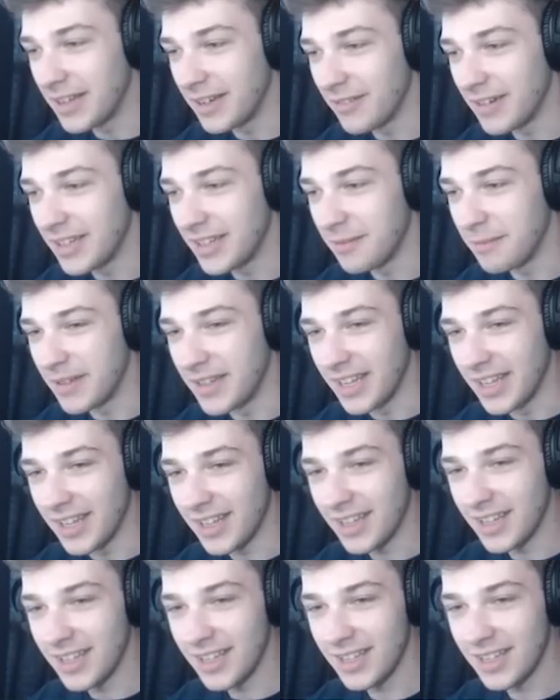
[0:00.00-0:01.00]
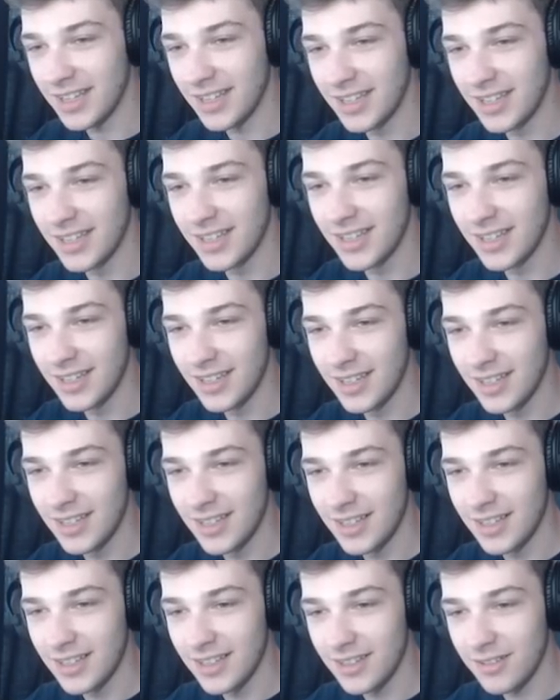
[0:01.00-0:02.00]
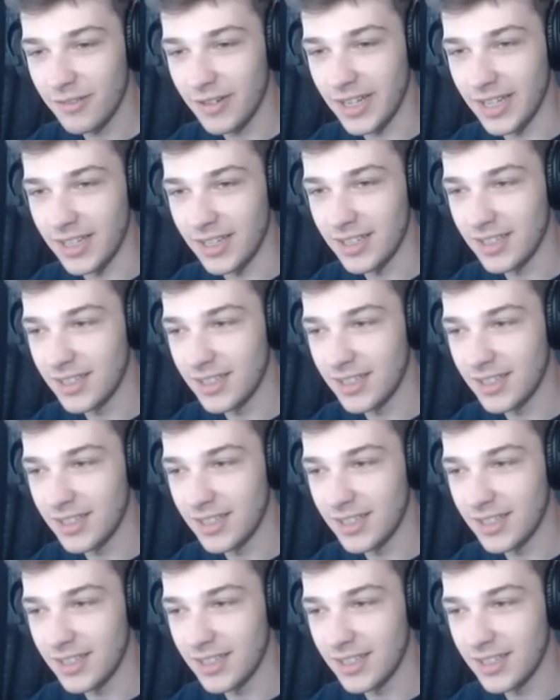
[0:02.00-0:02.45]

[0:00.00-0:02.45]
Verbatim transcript: Wait a minute. Wait.